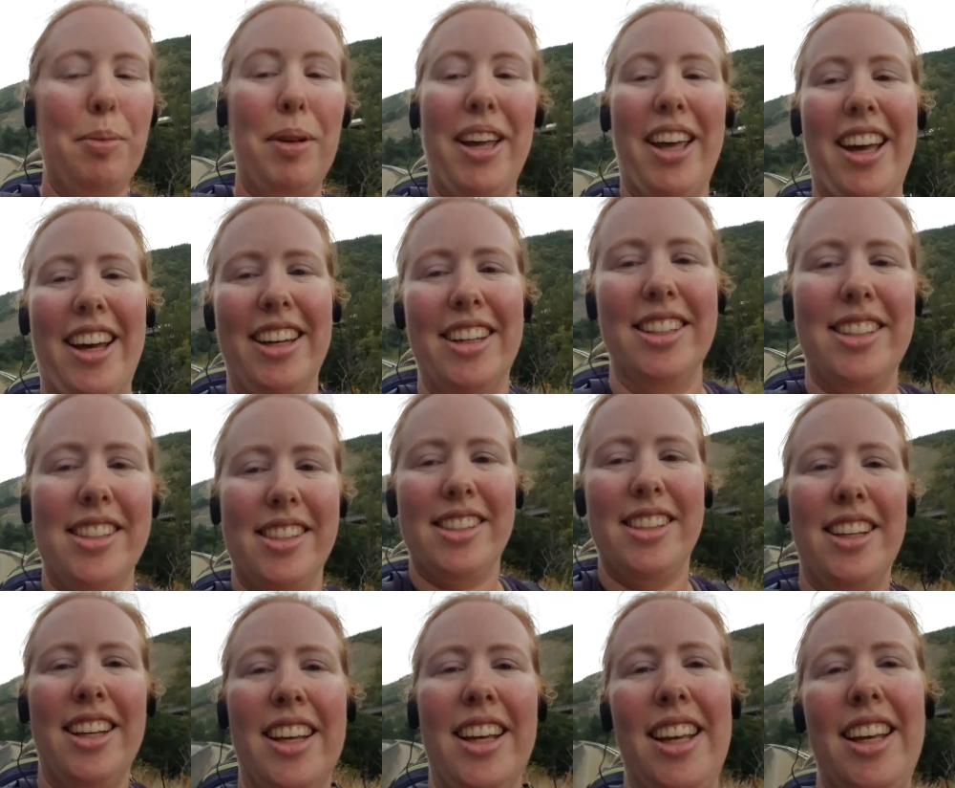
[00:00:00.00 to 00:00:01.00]
but yeah, it's,
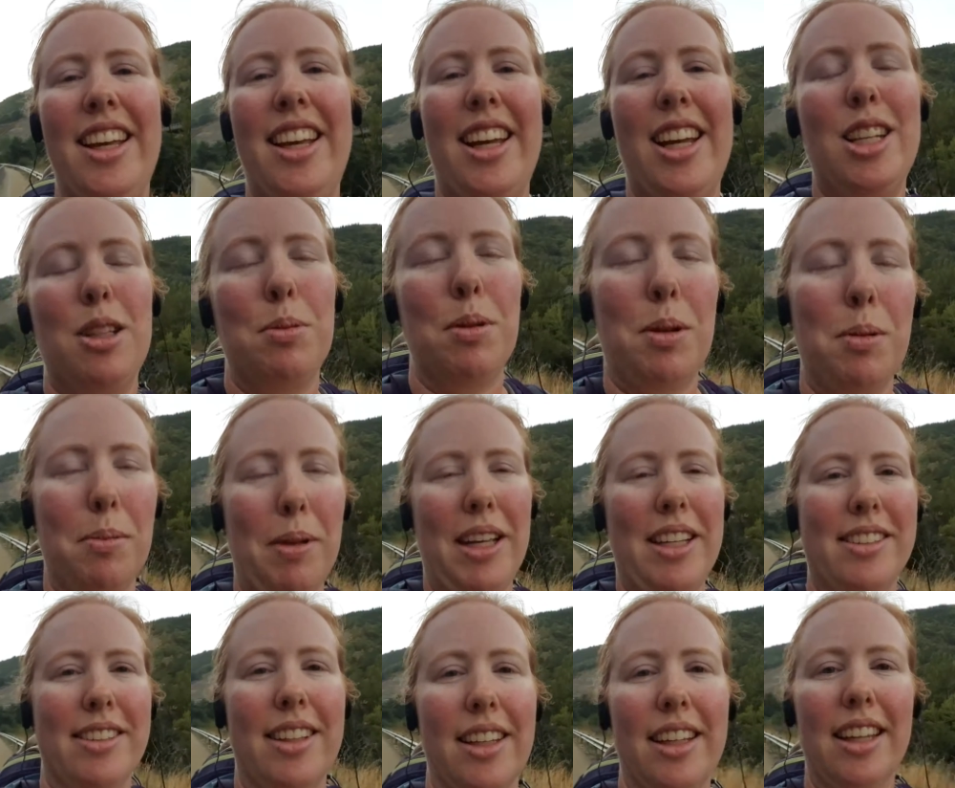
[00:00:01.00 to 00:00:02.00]
it's been
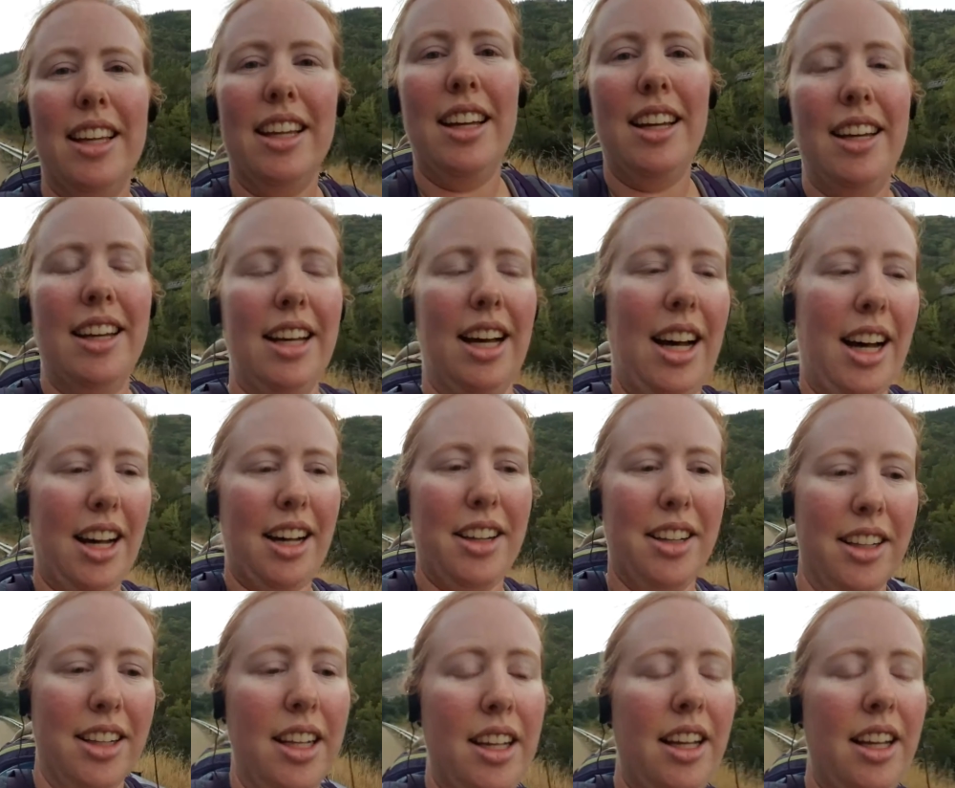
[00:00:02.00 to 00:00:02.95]
amazing. I'll,